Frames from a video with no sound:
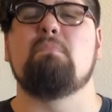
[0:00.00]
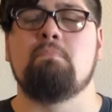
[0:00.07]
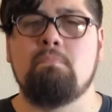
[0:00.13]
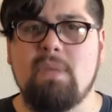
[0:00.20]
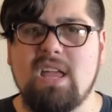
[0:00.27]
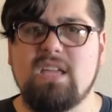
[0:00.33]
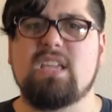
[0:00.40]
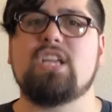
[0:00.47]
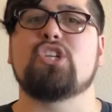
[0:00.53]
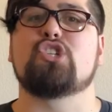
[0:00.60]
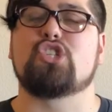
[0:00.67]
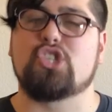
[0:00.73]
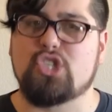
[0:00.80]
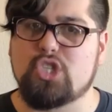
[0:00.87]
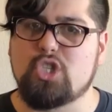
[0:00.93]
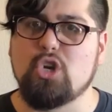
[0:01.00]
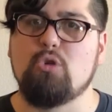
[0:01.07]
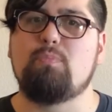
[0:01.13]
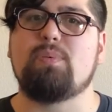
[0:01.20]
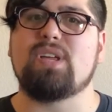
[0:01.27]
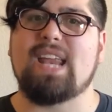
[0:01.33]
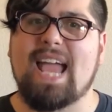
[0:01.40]
making
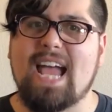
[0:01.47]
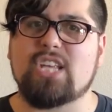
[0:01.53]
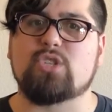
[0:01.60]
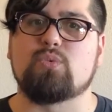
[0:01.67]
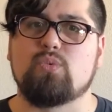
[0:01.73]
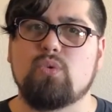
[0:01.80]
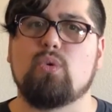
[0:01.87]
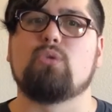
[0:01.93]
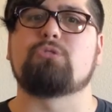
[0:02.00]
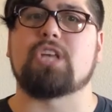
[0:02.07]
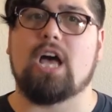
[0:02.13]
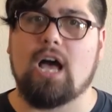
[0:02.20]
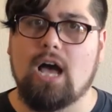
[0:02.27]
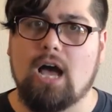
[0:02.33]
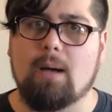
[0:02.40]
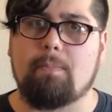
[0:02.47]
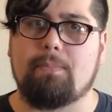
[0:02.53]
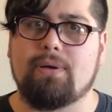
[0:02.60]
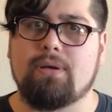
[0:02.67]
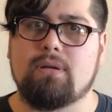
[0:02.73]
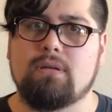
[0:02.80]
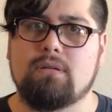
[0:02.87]
stupid-ass rules up.